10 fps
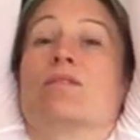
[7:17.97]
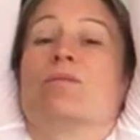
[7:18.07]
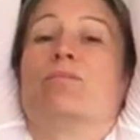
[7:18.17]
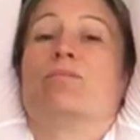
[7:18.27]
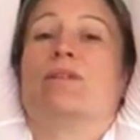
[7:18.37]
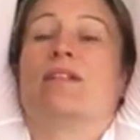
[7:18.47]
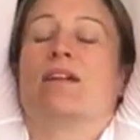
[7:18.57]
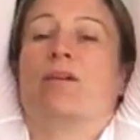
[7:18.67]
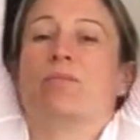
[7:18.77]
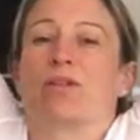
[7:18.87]
And breathe
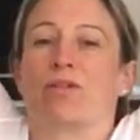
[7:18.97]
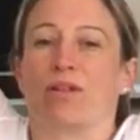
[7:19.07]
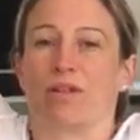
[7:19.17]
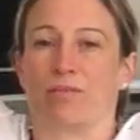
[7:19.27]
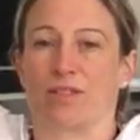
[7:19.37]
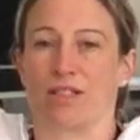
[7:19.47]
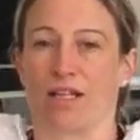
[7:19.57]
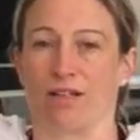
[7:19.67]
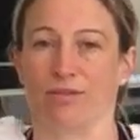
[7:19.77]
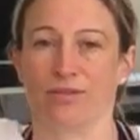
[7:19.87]
out, bring your arms
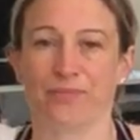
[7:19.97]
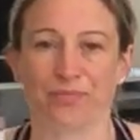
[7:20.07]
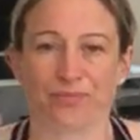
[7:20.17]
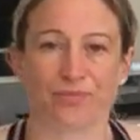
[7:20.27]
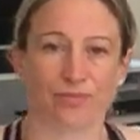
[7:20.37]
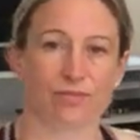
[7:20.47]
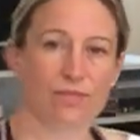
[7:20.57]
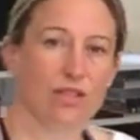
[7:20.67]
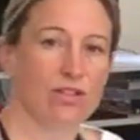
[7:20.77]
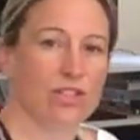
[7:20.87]
down.
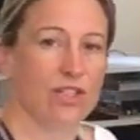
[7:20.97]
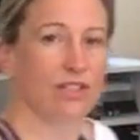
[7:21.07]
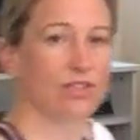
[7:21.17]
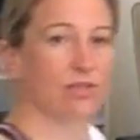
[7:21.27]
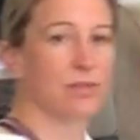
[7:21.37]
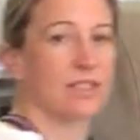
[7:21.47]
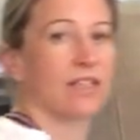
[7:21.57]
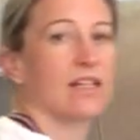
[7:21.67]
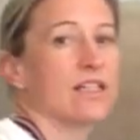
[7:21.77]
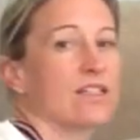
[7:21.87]
Show you this from the
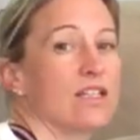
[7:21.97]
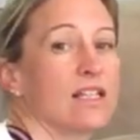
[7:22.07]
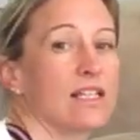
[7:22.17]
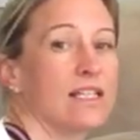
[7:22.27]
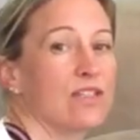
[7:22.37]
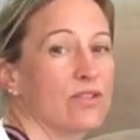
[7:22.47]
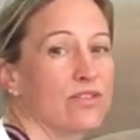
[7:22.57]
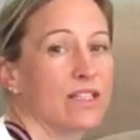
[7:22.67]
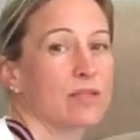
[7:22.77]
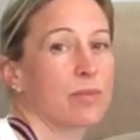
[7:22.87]
side. So you're going to link your
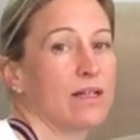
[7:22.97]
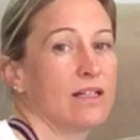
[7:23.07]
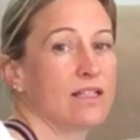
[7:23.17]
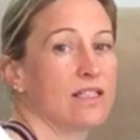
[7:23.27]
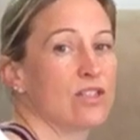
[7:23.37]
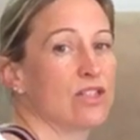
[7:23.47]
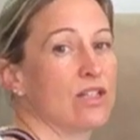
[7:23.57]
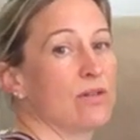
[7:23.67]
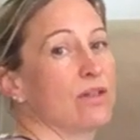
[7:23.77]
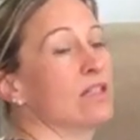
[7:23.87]
fingers behind you,